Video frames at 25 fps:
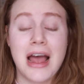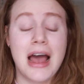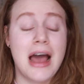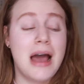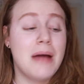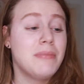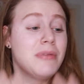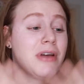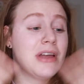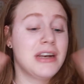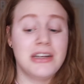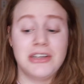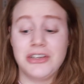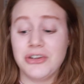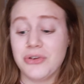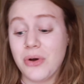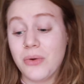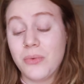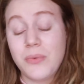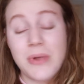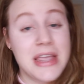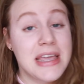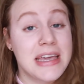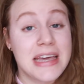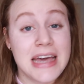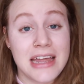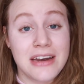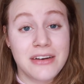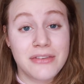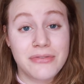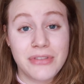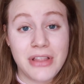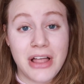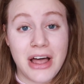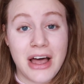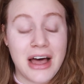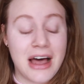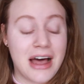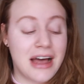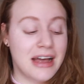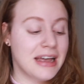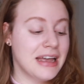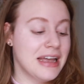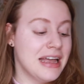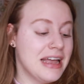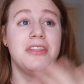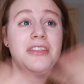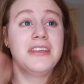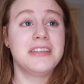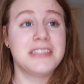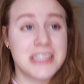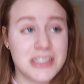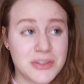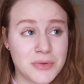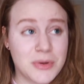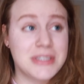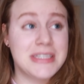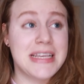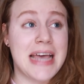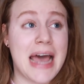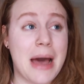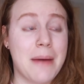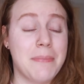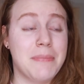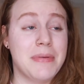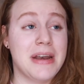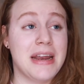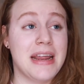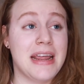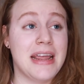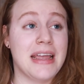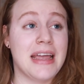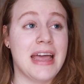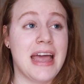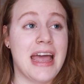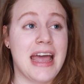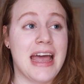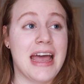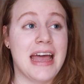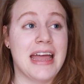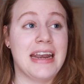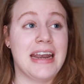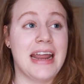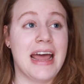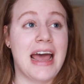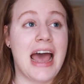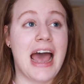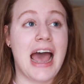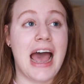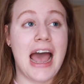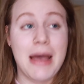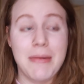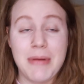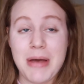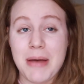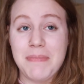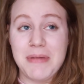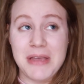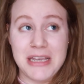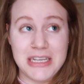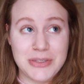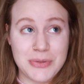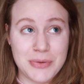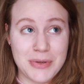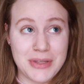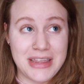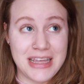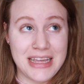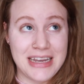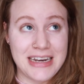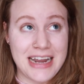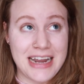I'm gonna do a weekend vlog. This is what's happening, and I'm at peace with it